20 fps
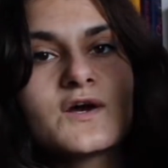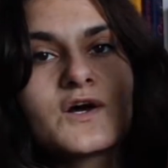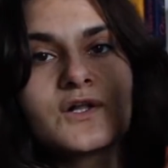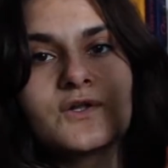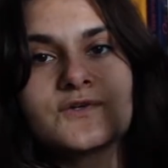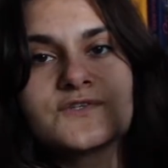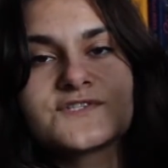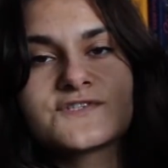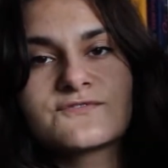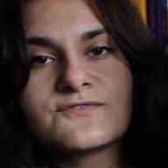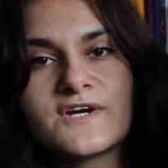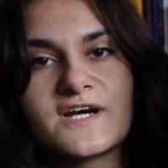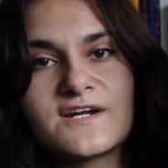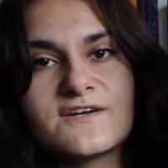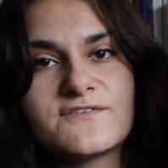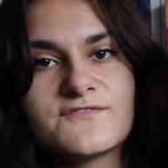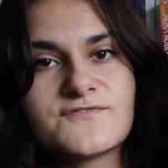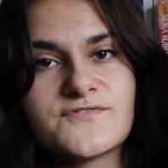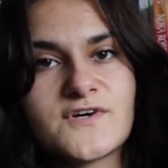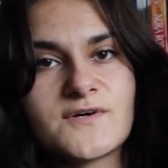close
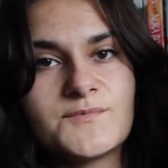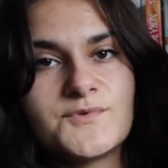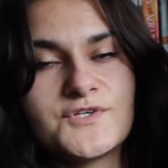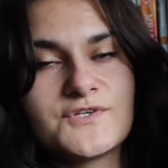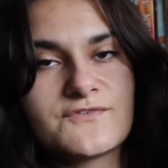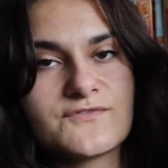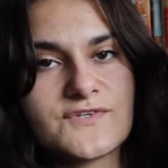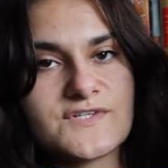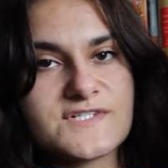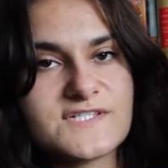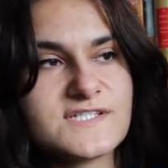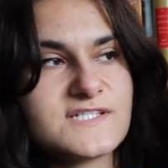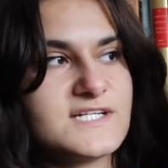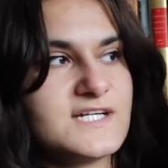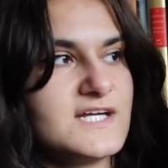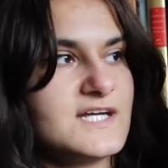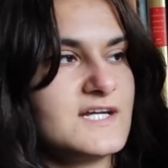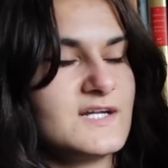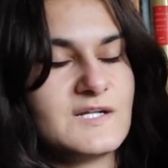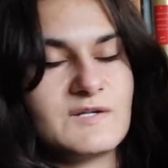friend from
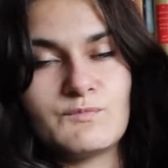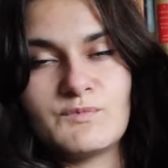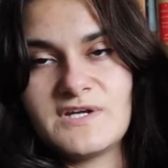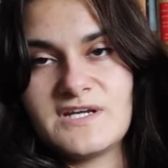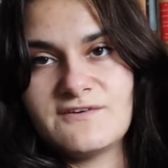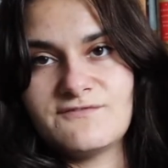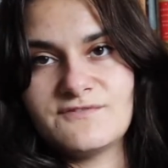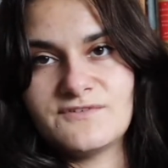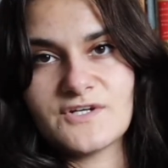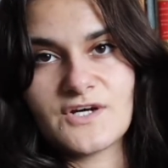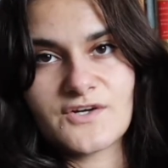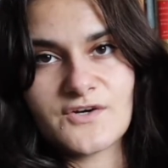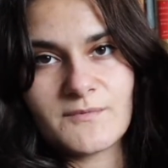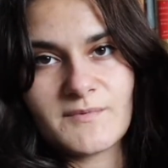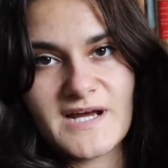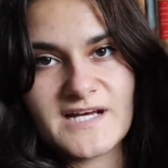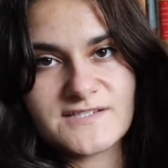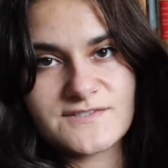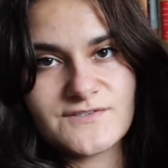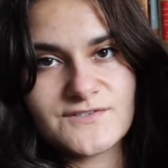university, we've done our
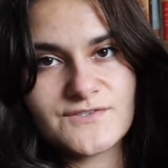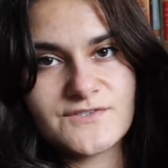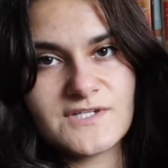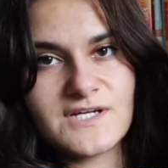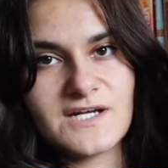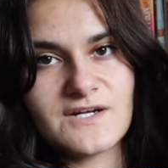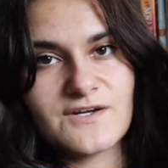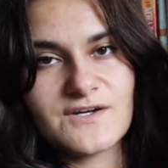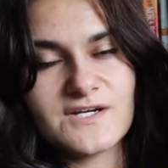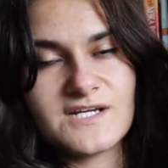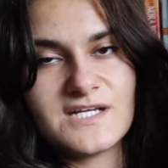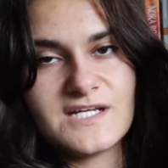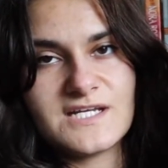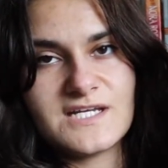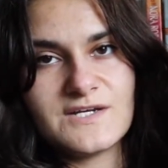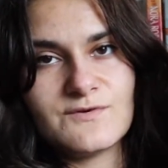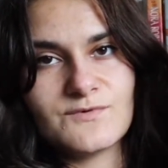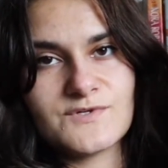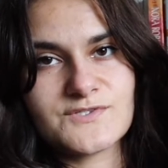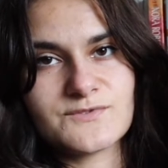masters together,
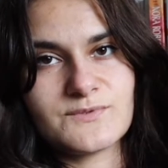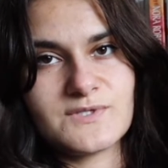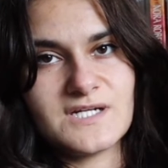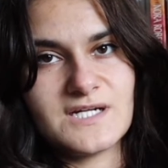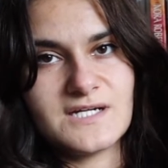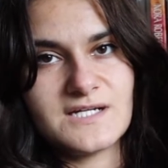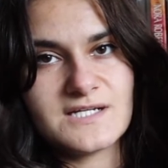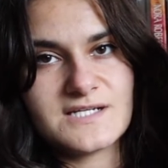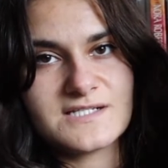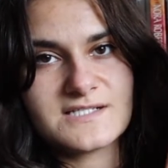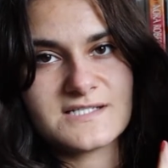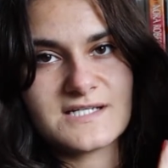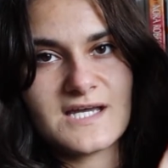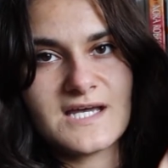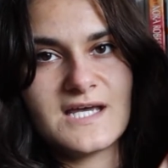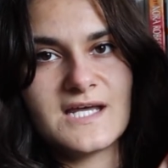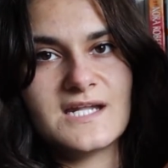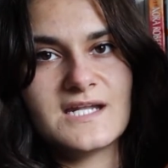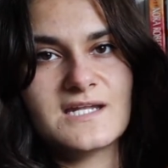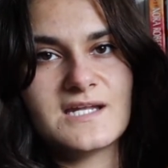he was reading this
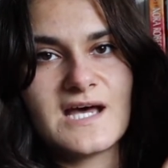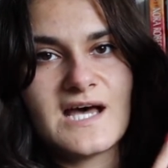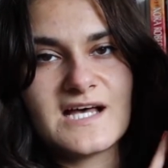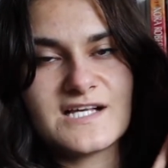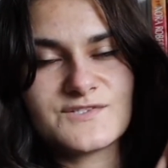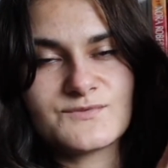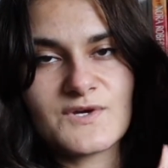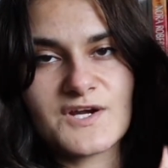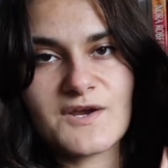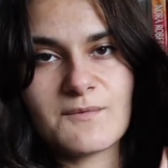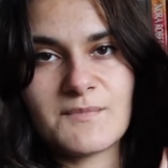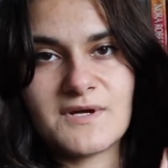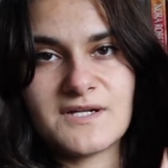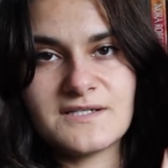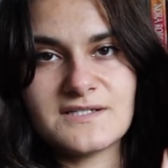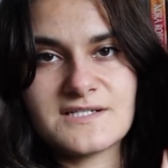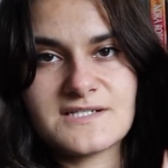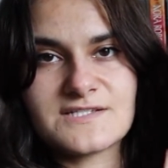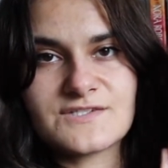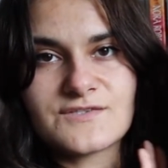and has
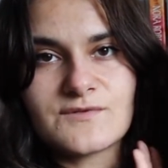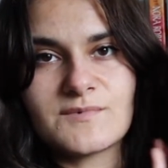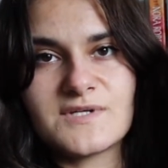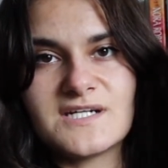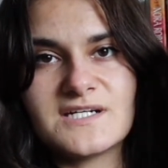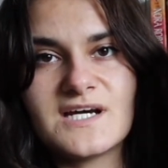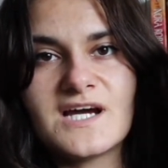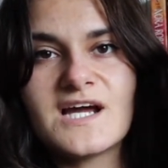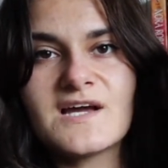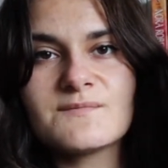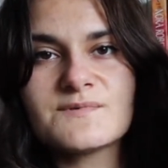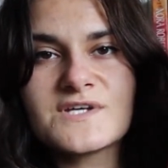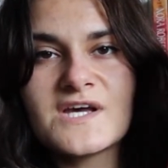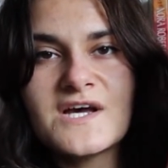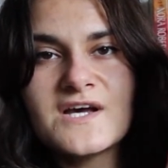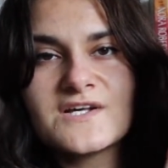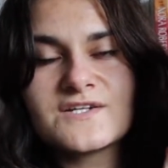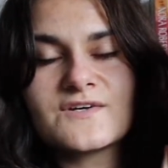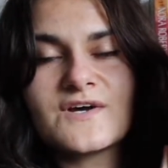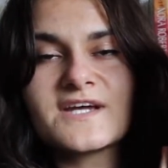recommended this so many times,
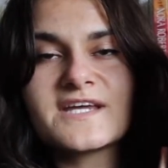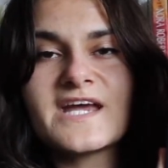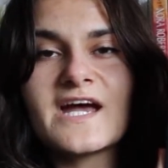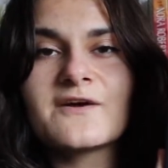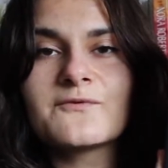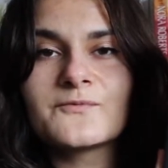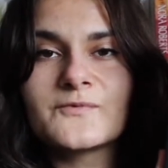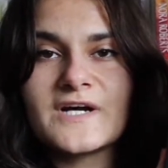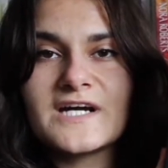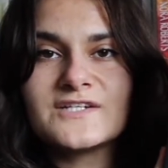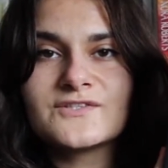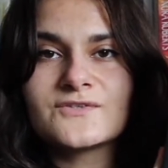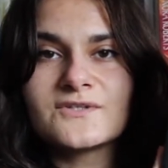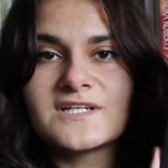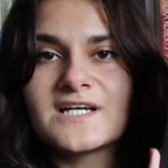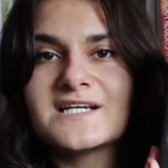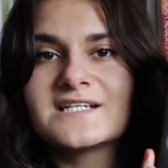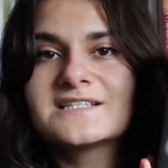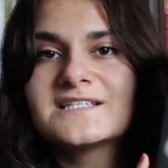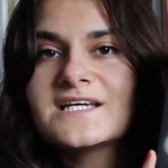so I can't wait to
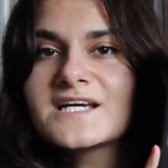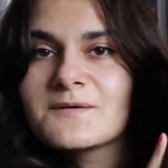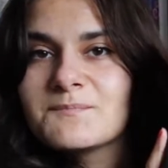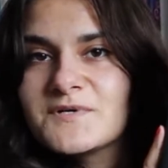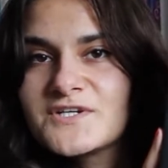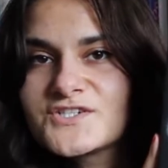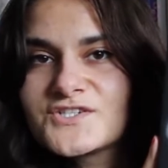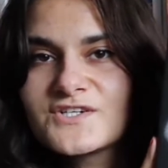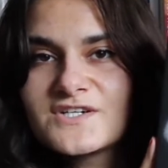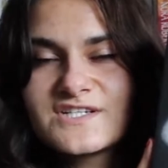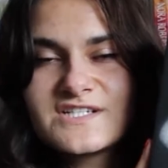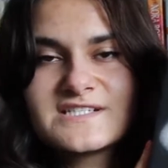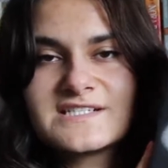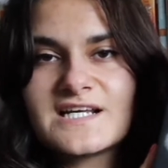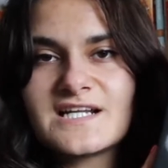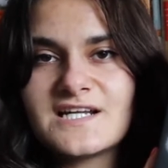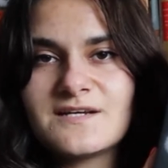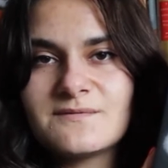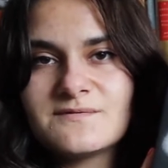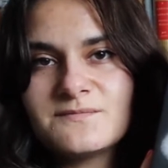like take a picture and
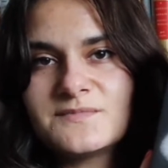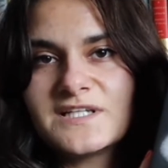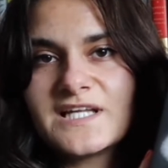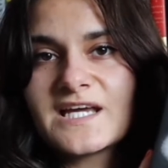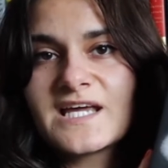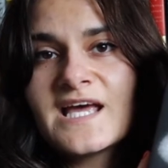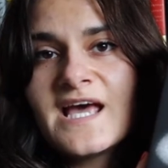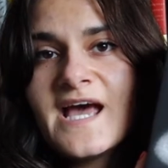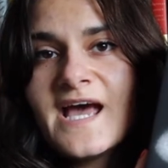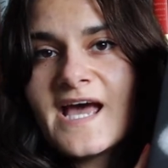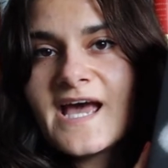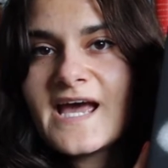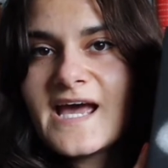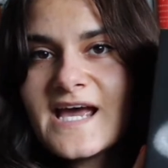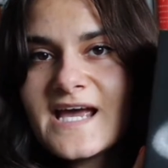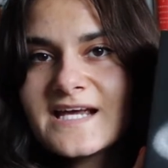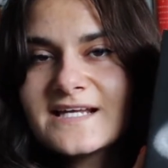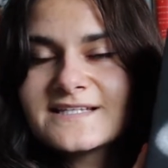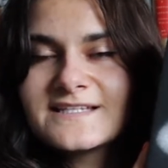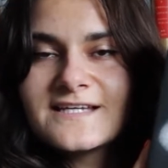send him and be like,
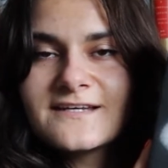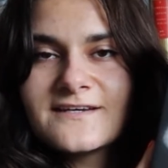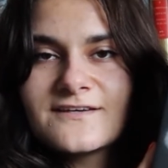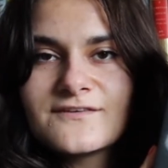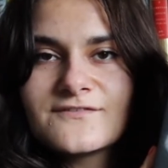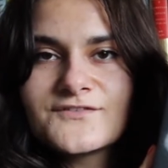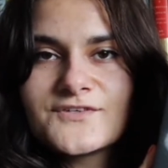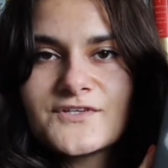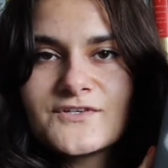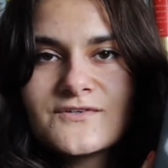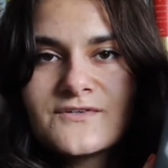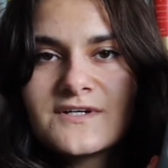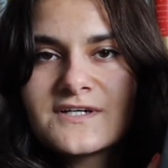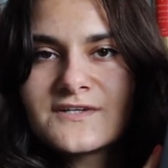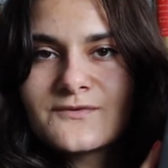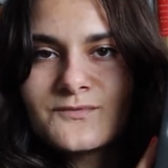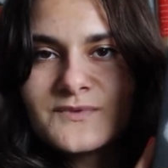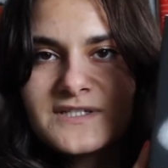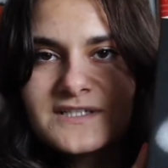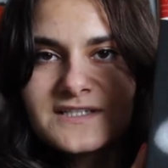hey, thinking of you,
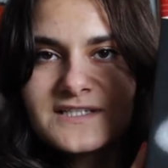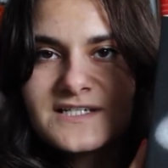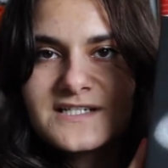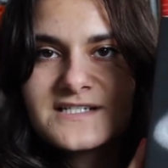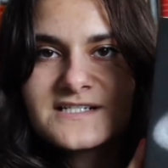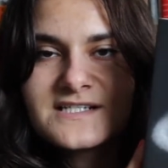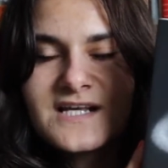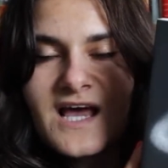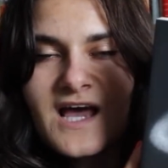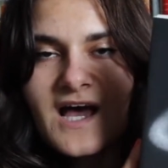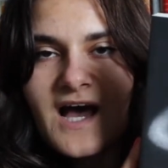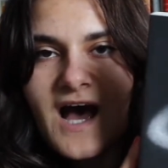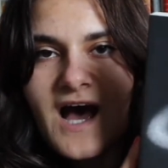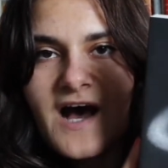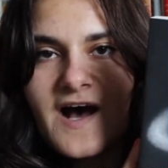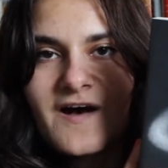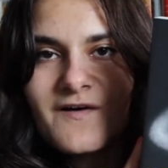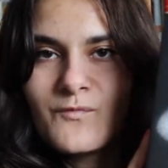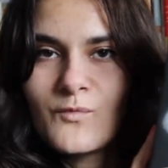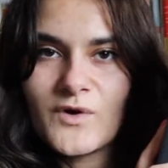gonna read this,
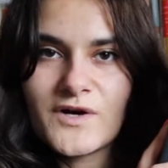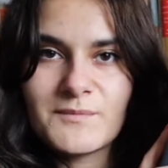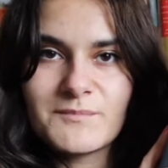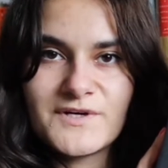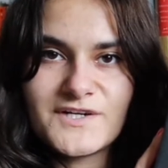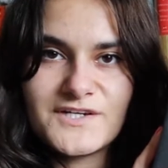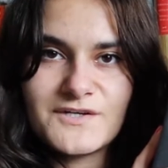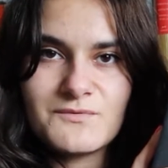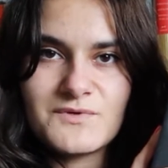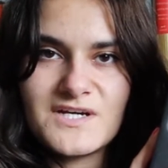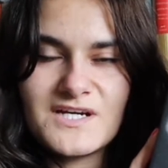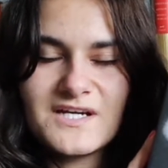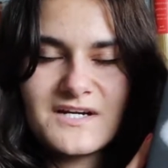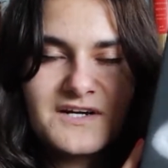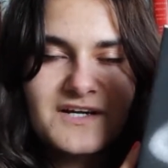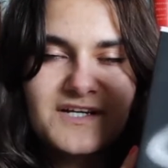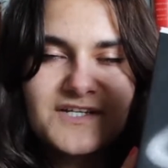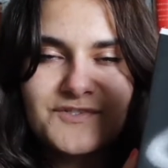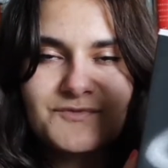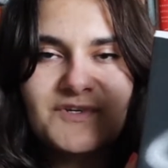want to buddy read,
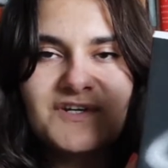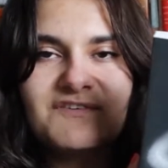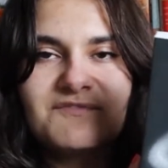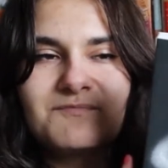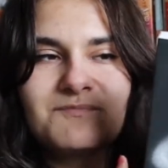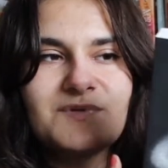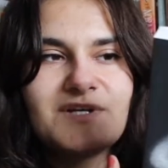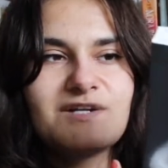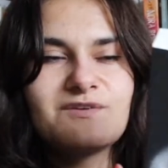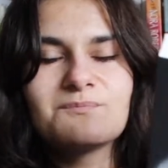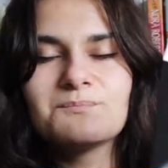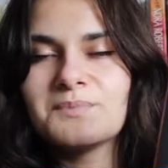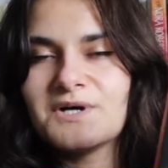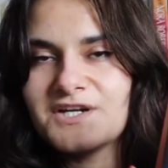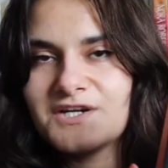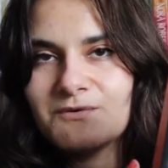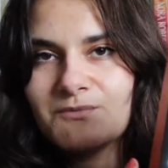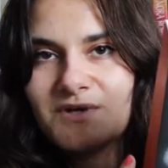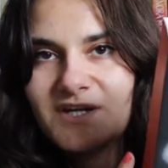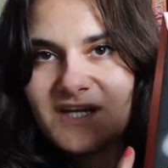because we've been
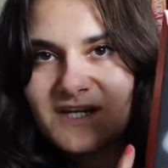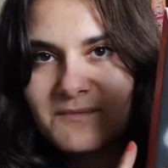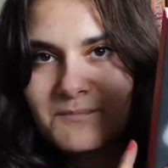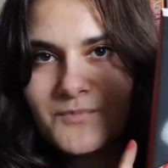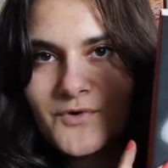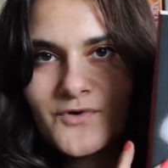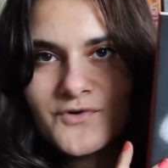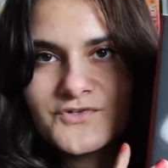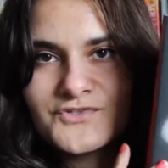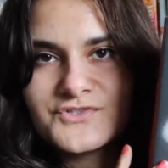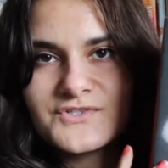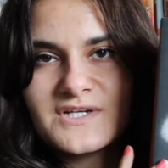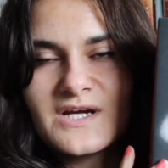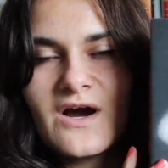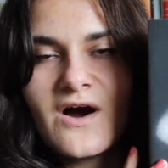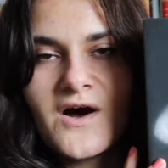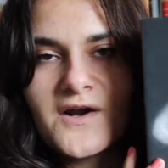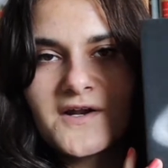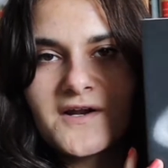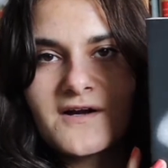buddy reading poetry
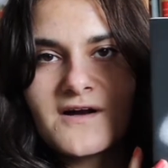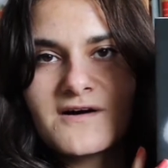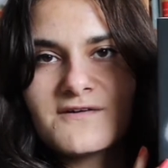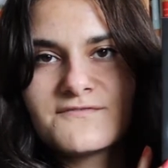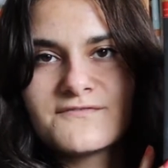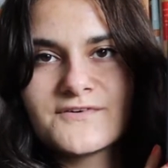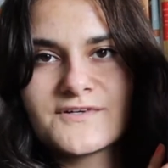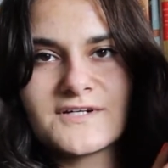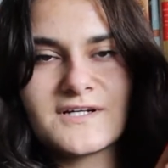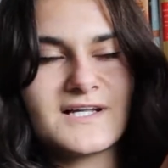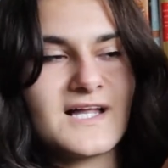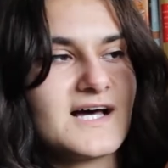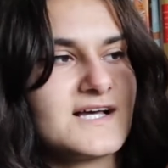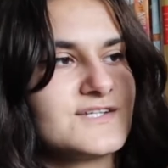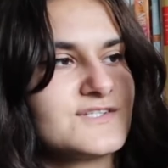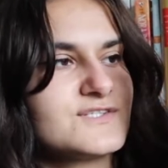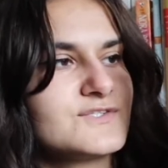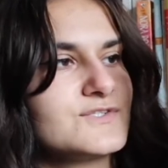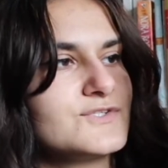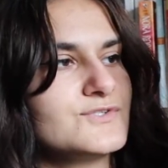on and off for the
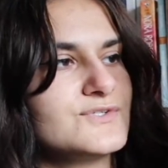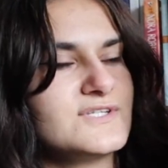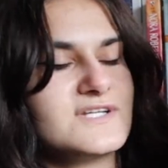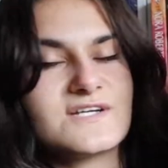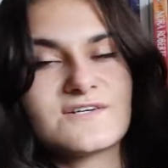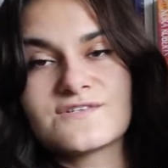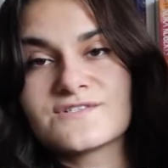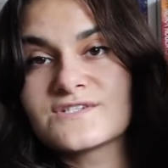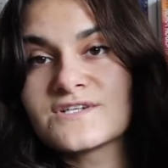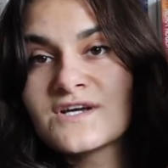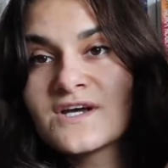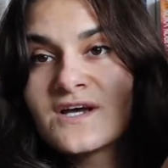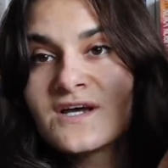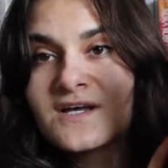last 2 years.